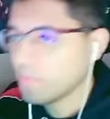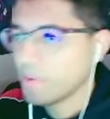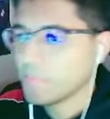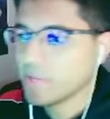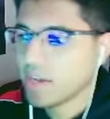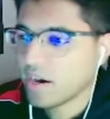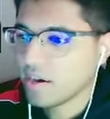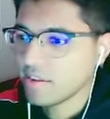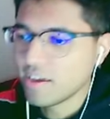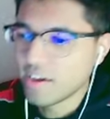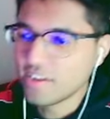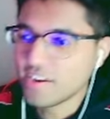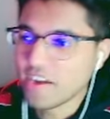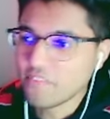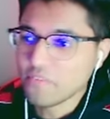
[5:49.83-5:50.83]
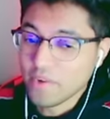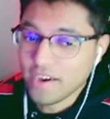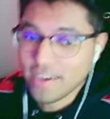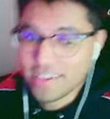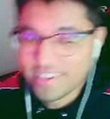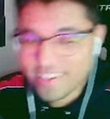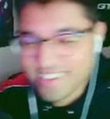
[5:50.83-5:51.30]
maybe not. Never
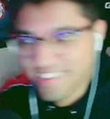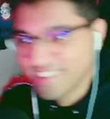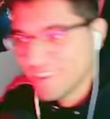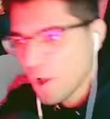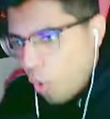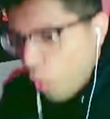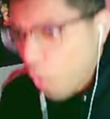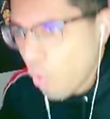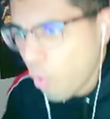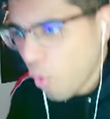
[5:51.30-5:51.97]
mind. Ooh!